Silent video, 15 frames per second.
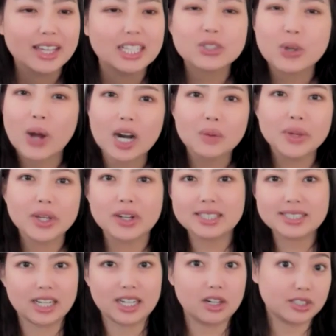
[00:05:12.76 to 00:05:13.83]
So how are we going
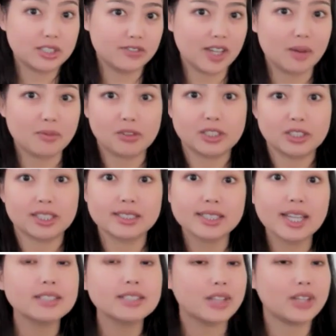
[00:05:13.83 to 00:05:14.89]
to set ourselves up for
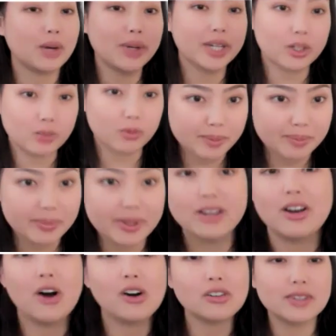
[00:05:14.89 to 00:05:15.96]
success so that we can reap
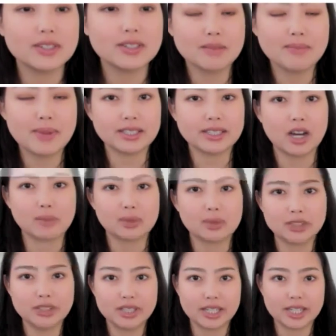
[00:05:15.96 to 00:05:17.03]
all of this amazing
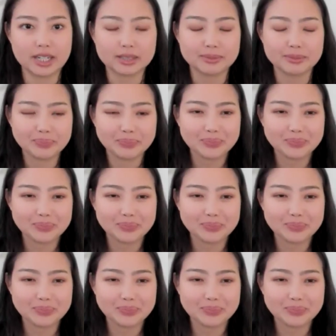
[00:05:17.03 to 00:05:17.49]
opportunity here?